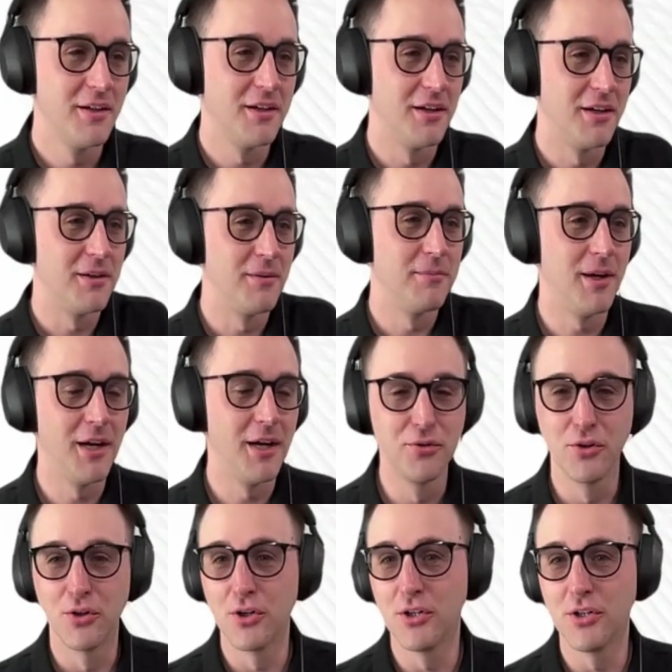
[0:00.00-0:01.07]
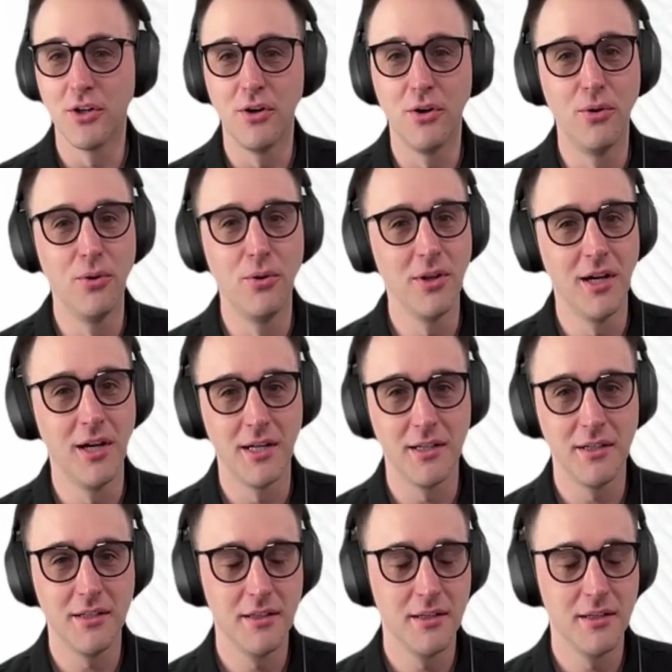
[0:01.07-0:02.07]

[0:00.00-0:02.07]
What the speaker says: I learned a whole lot.